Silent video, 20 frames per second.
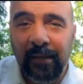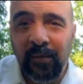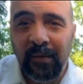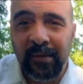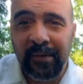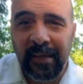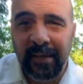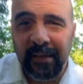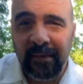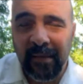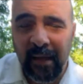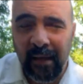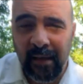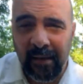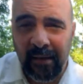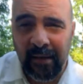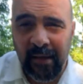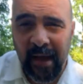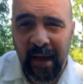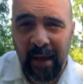you a $10
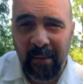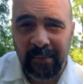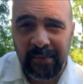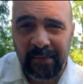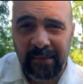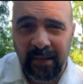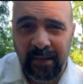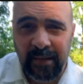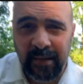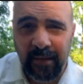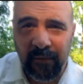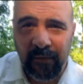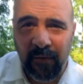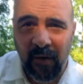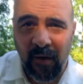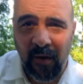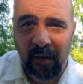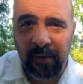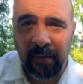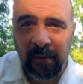Amazon gift
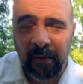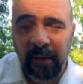card.